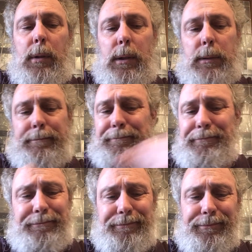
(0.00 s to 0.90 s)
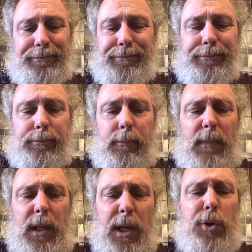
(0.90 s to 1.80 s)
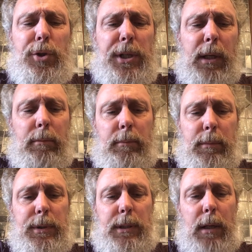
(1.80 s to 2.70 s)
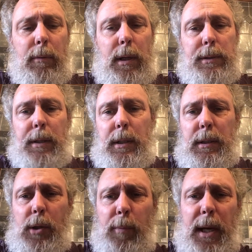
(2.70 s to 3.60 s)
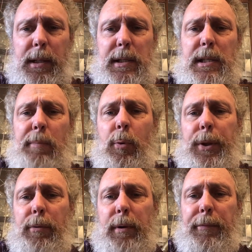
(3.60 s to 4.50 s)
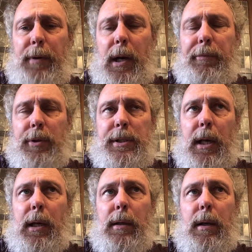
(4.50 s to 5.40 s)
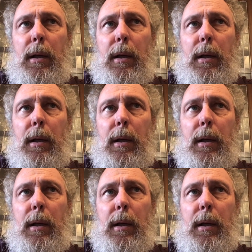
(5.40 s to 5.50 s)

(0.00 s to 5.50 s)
wow. Interesting set of rounds. Now, go back to the 7.35 for a second.